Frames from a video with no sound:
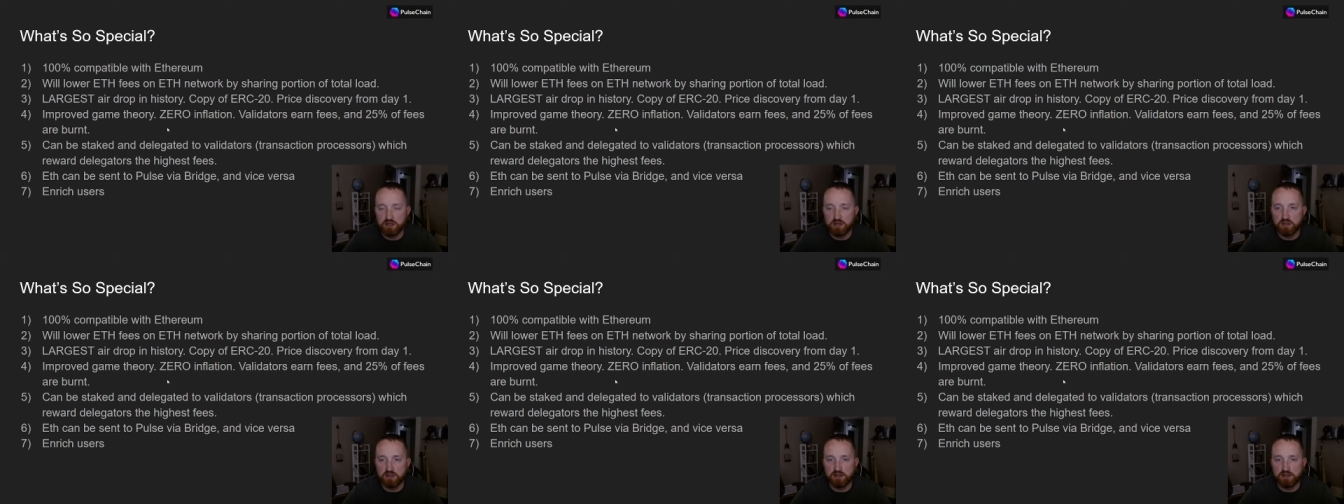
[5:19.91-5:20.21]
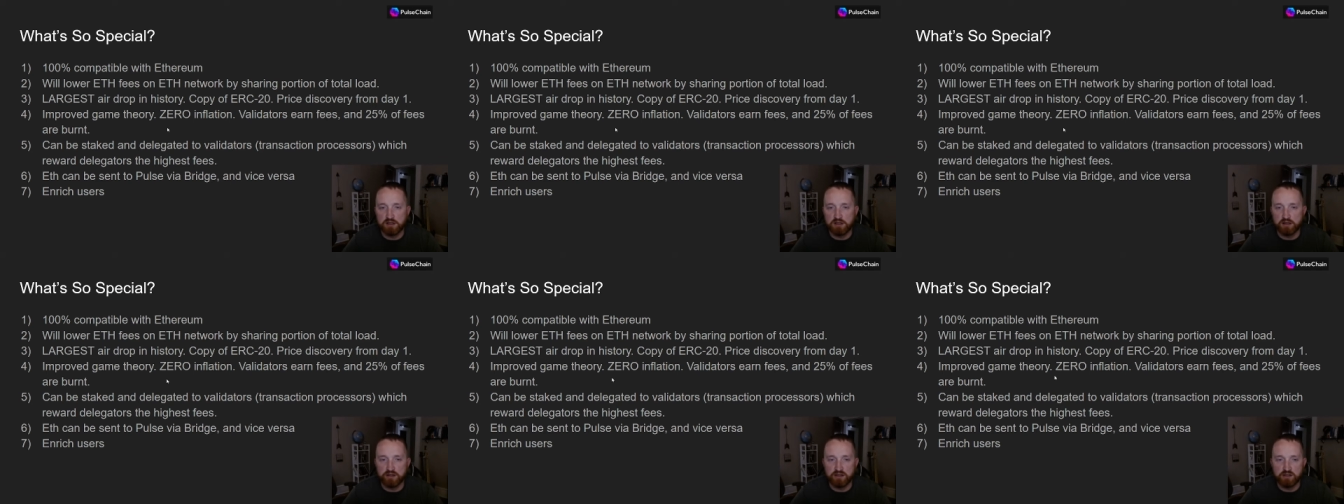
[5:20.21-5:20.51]

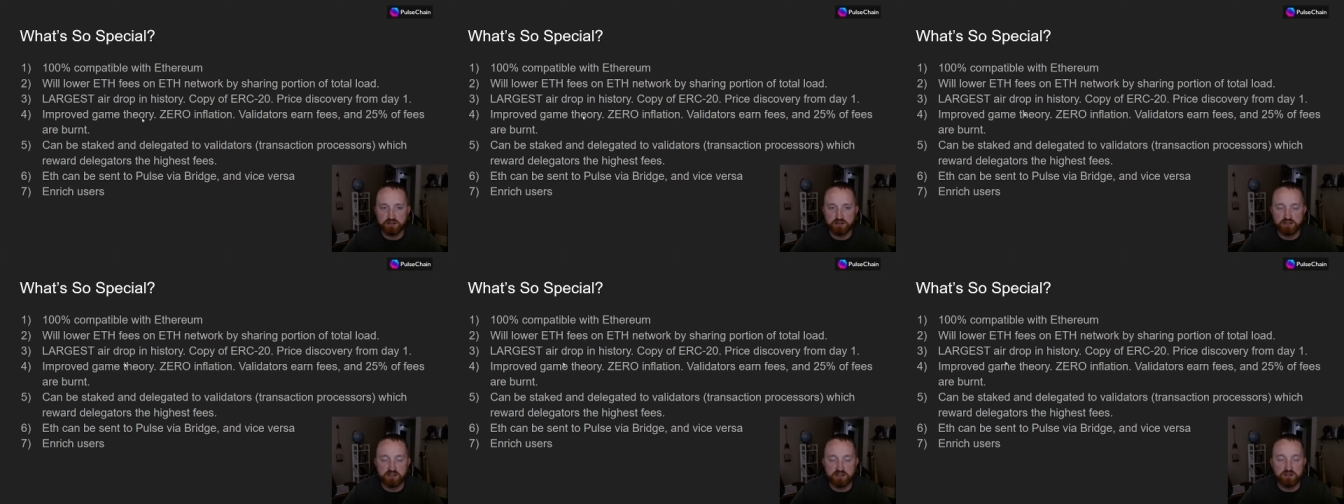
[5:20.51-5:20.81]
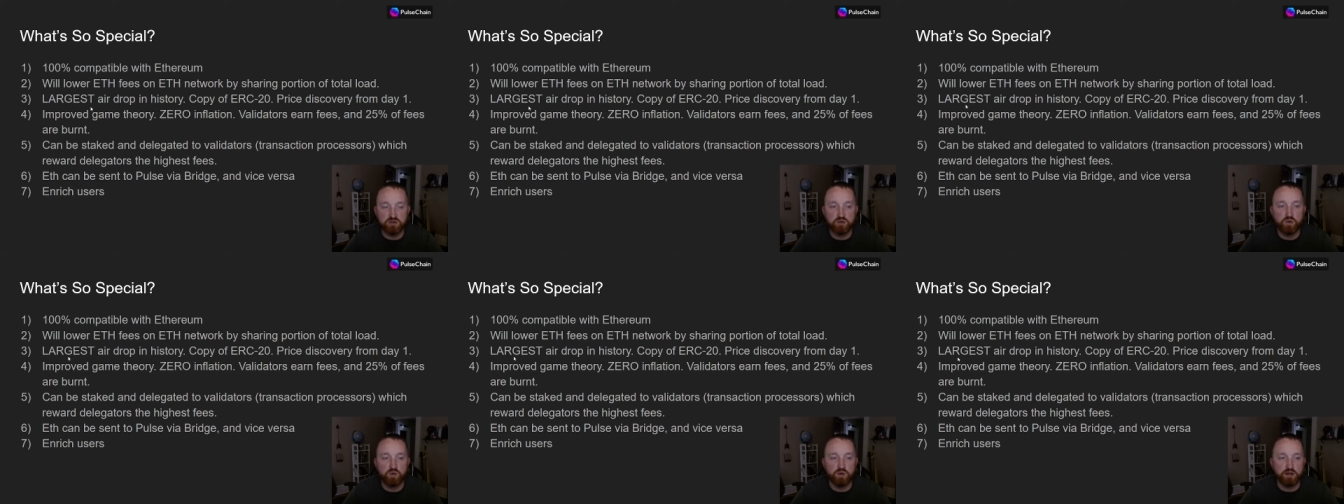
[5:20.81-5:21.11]

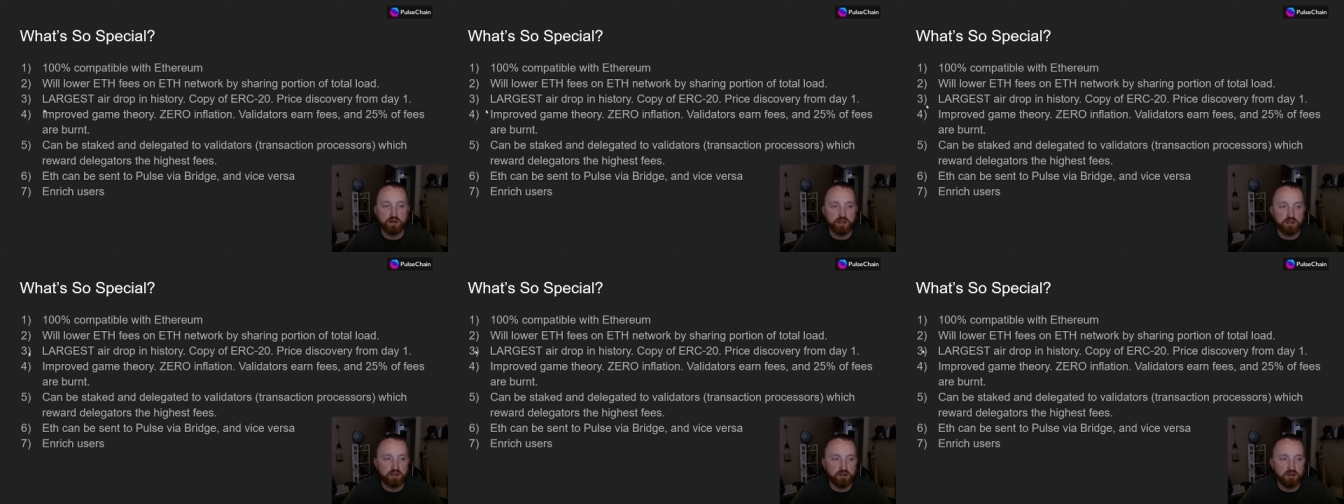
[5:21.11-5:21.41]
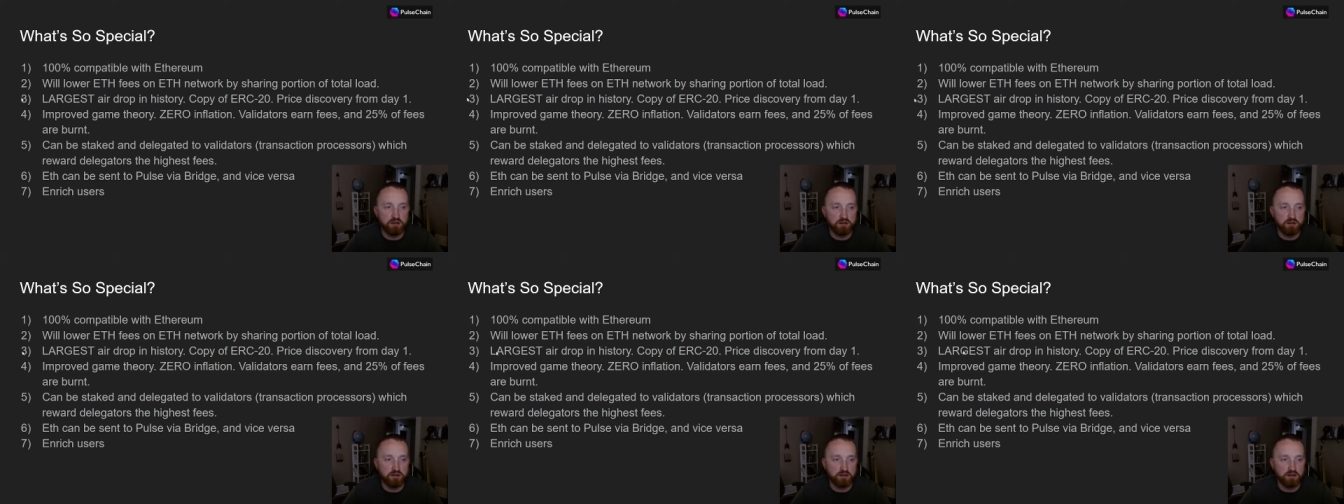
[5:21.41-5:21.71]
ERC20
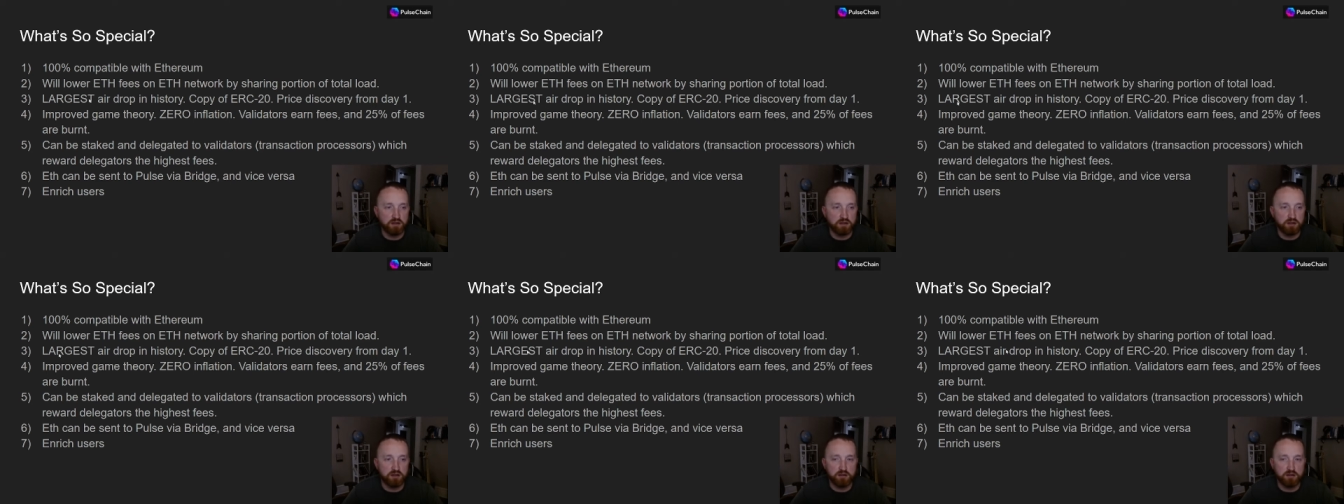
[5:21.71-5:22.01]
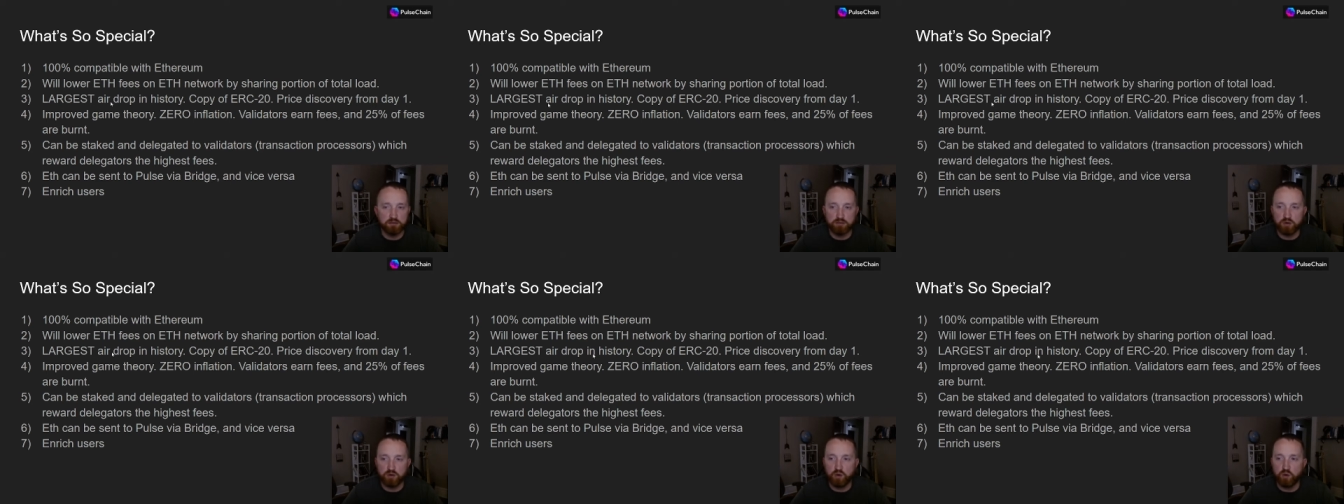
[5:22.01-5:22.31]

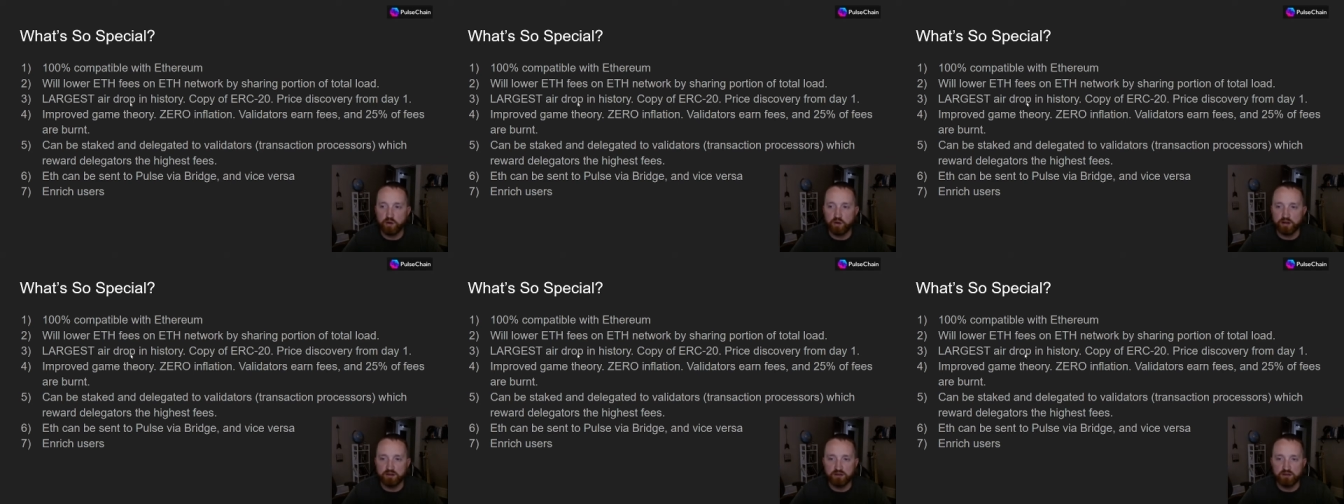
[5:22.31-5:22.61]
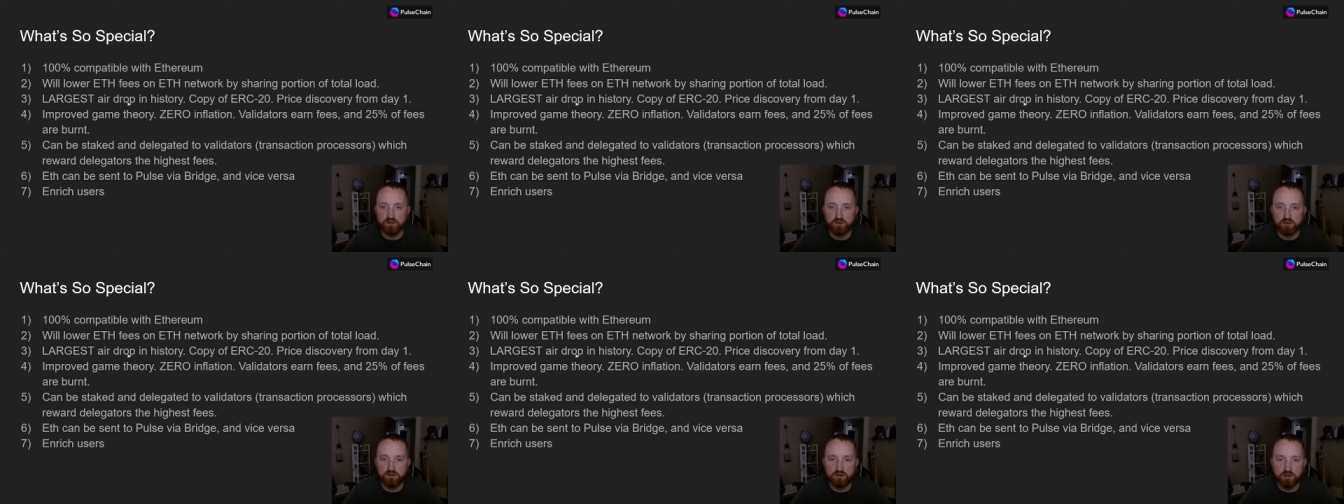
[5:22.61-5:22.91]
coins.